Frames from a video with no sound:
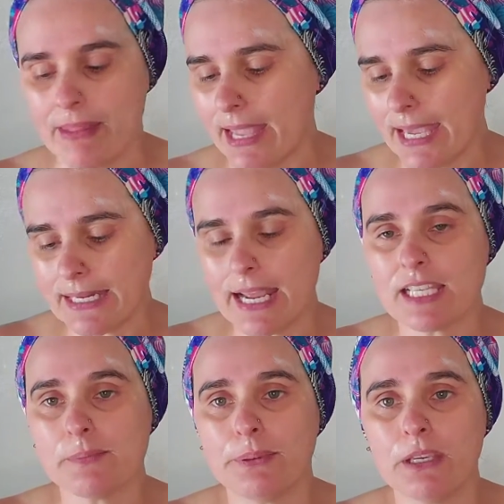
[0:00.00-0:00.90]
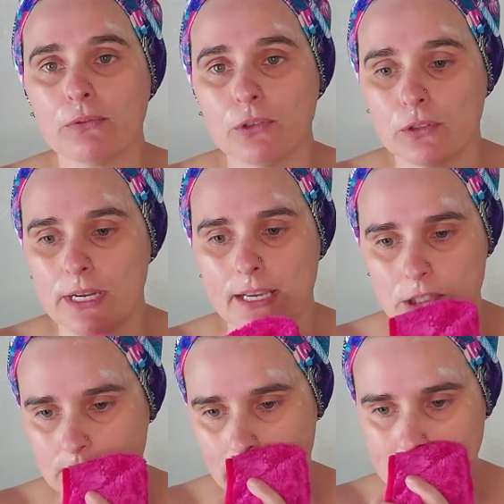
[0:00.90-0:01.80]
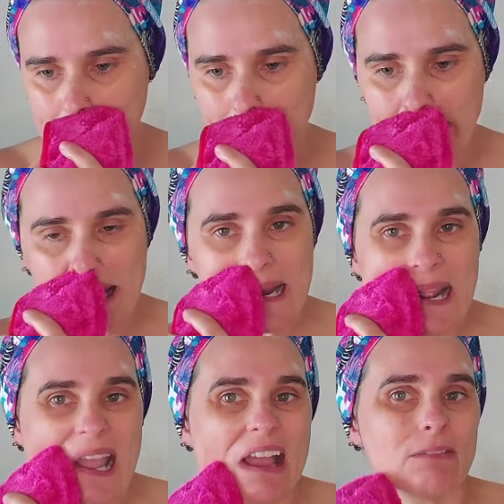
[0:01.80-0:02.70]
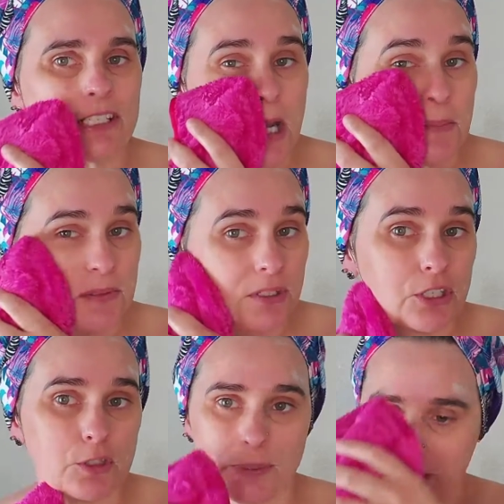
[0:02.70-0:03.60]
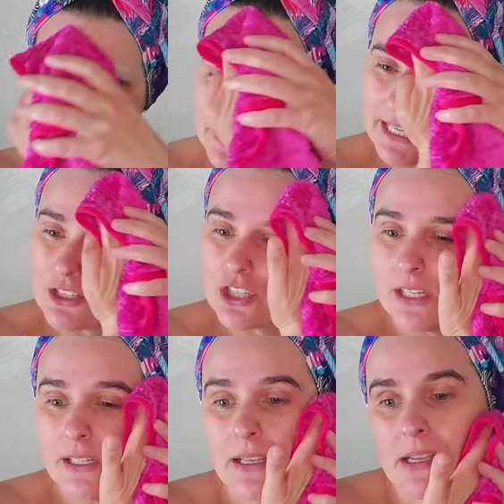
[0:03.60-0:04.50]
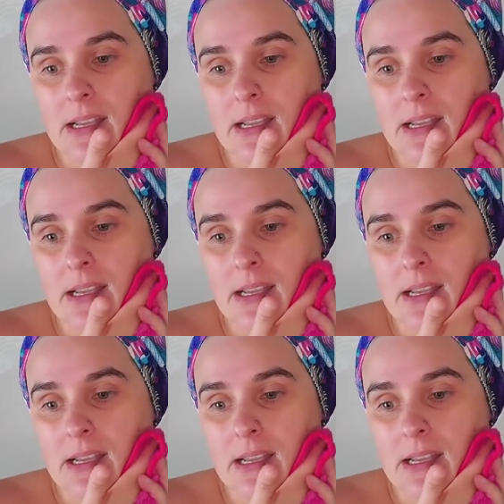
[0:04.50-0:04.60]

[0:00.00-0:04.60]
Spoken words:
And it has beetroot extract in it, which helps reduce pigmentation